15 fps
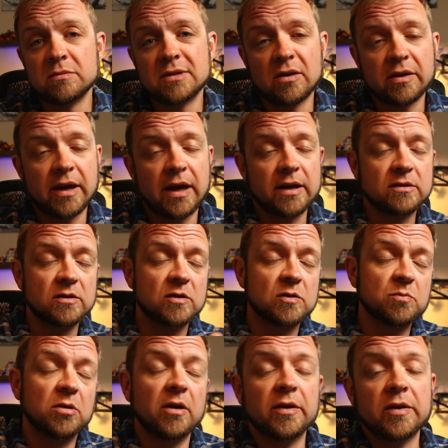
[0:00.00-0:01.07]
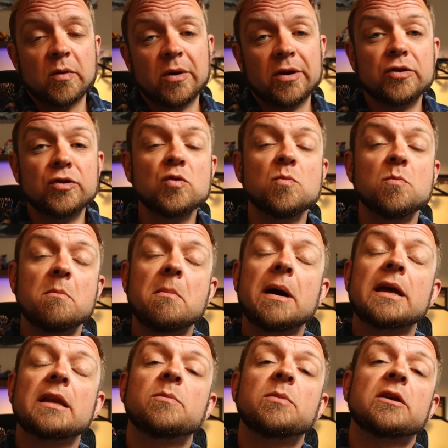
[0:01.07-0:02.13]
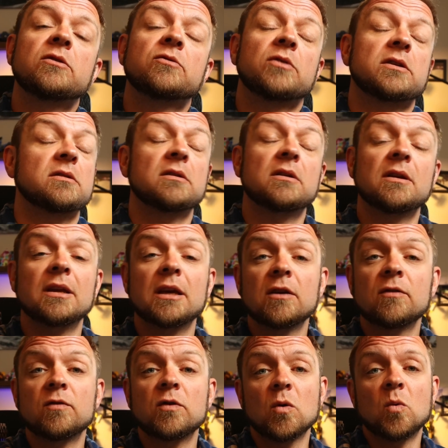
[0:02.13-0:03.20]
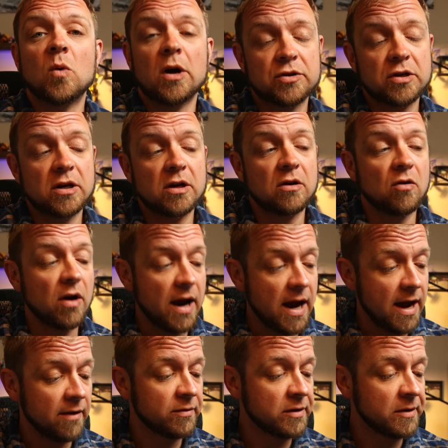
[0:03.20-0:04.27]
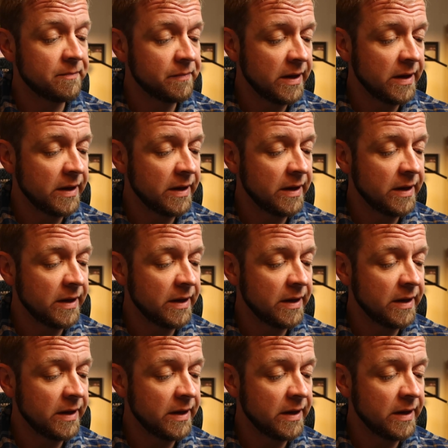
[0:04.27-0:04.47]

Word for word: Zettelkasten is probably the one you might be interested in if you're watching craft.